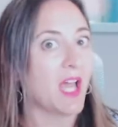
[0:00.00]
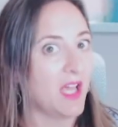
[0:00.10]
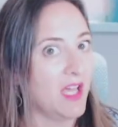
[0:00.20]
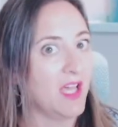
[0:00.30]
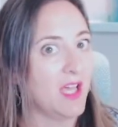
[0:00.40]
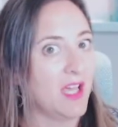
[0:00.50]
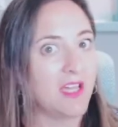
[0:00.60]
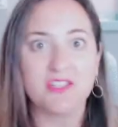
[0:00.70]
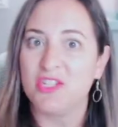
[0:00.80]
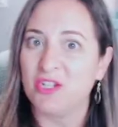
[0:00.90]

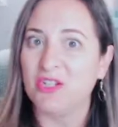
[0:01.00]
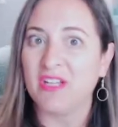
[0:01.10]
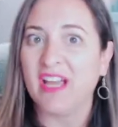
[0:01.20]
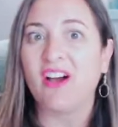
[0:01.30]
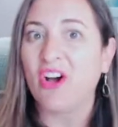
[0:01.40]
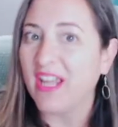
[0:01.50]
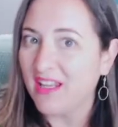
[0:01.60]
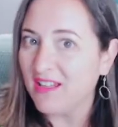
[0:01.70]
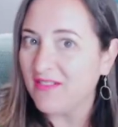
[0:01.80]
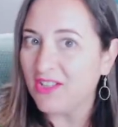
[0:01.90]
Are
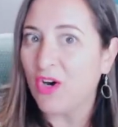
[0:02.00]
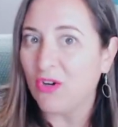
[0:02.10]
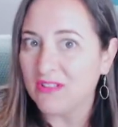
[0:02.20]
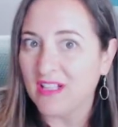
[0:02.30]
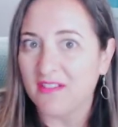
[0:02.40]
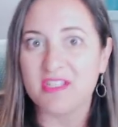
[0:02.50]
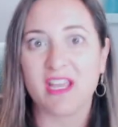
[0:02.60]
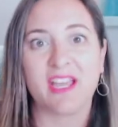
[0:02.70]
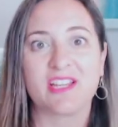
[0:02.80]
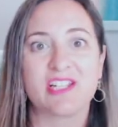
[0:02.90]
any of you old enough to
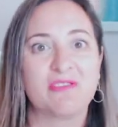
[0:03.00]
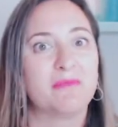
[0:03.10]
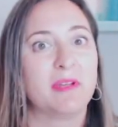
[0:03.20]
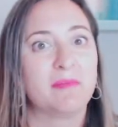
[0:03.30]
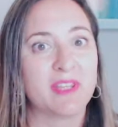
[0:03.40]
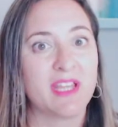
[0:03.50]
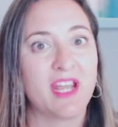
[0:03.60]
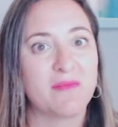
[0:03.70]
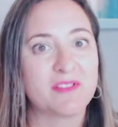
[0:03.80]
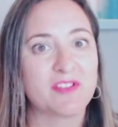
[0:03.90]
actually remember that
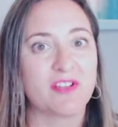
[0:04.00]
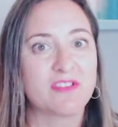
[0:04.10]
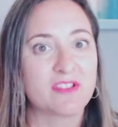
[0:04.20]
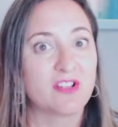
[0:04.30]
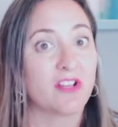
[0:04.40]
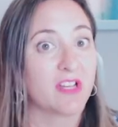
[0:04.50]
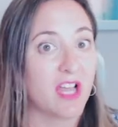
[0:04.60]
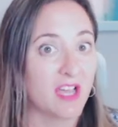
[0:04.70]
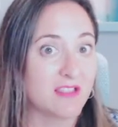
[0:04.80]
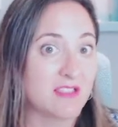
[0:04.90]
Amazon started
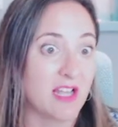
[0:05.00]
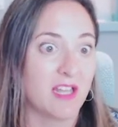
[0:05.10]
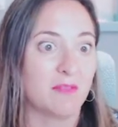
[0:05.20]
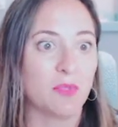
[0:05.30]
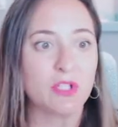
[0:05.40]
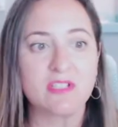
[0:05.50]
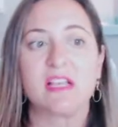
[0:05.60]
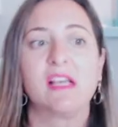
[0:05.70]
out selling books?